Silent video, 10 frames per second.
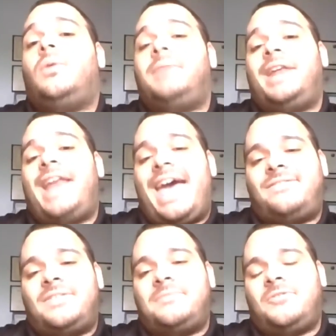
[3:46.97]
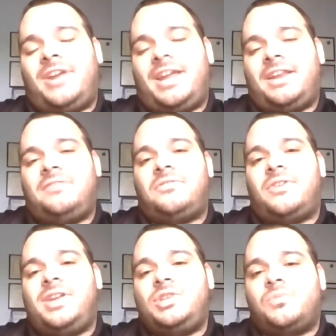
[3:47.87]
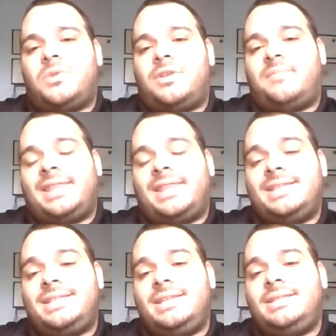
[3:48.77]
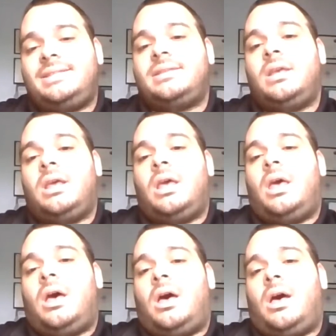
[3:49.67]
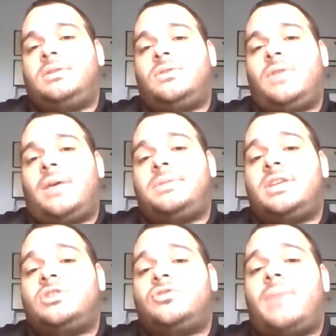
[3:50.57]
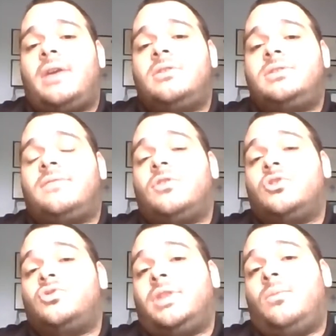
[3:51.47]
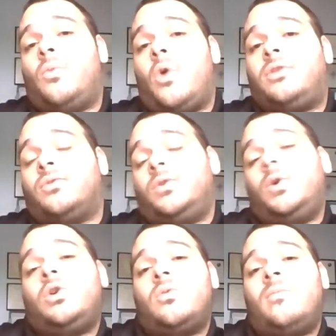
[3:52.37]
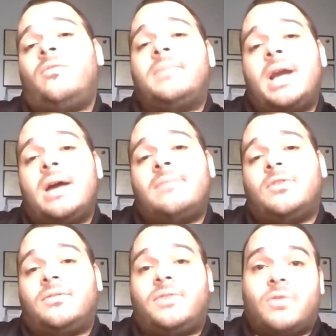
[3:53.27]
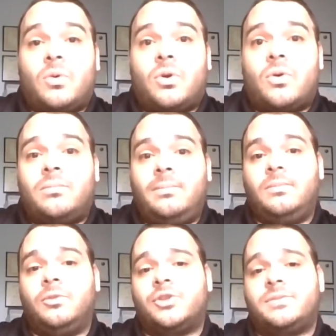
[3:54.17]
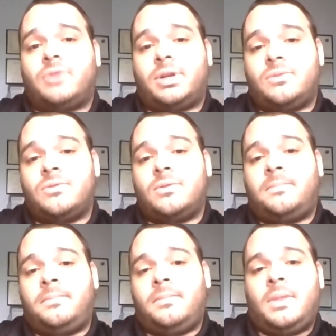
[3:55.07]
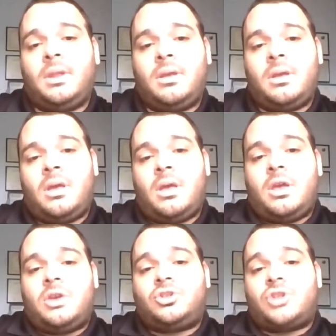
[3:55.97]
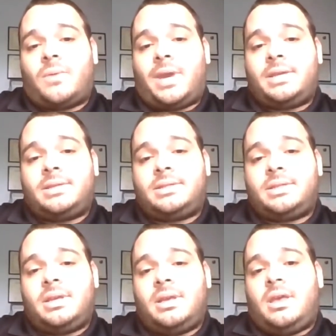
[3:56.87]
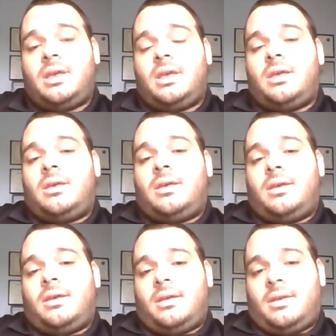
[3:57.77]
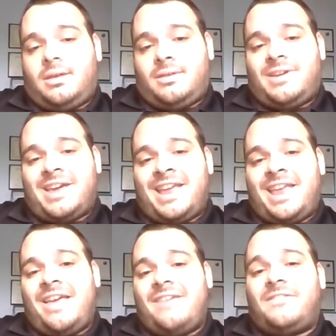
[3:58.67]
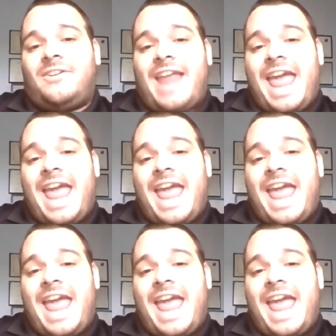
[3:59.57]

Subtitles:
going to have them created for each one of my listings. So that potential buyers can virtually walk through your home from the comfort of their own home, which is pretty cool. Showings. Okay, for